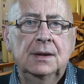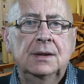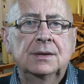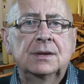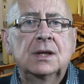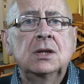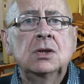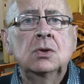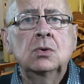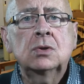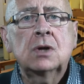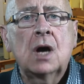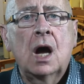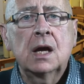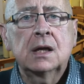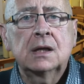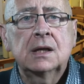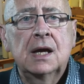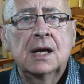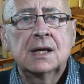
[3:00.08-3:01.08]
The new
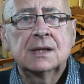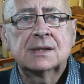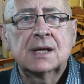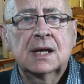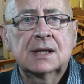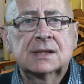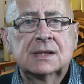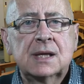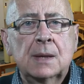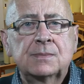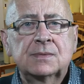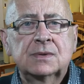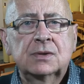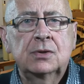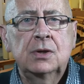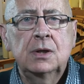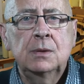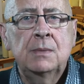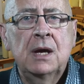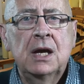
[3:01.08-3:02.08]
guidelines accepts
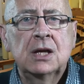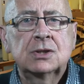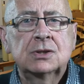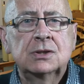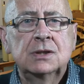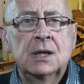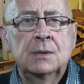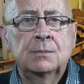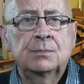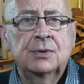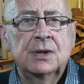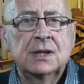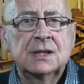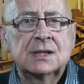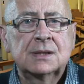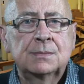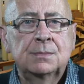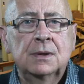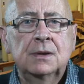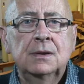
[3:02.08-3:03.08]
cremation in
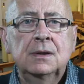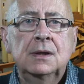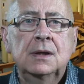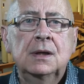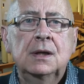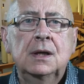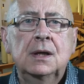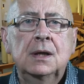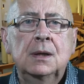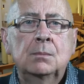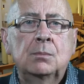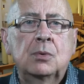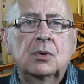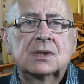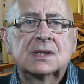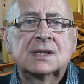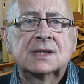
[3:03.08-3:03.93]
principle, but